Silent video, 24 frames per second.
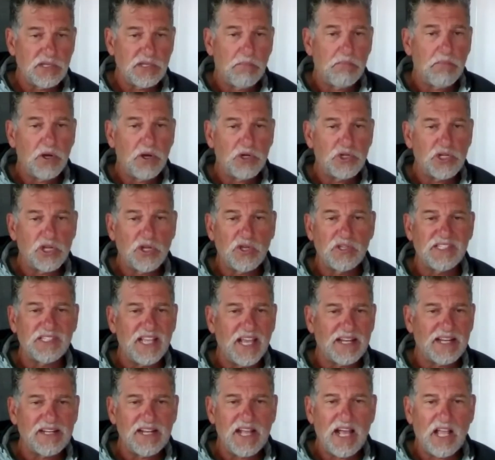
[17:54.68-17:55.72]
emerging because
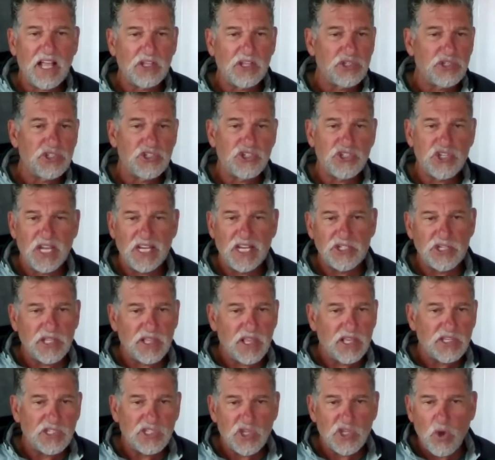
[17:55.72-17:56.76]
technology is changing
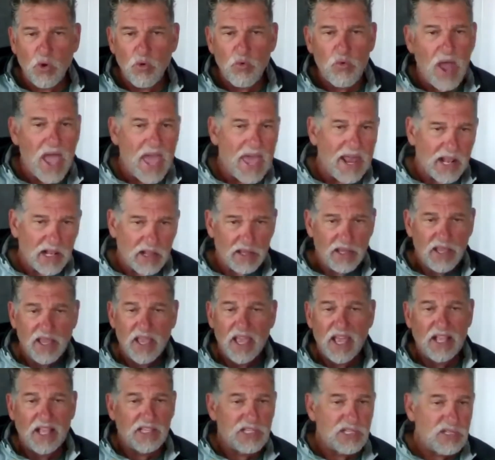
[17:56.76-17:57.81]
things so radically
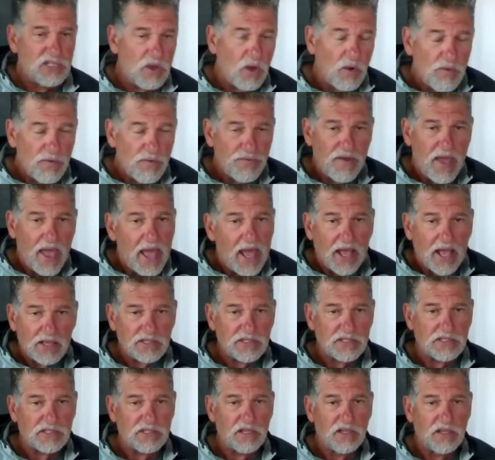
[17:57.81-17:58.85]
and so
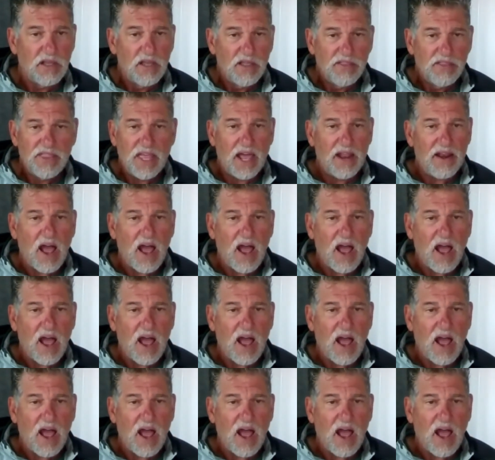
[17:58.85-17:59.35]
fast that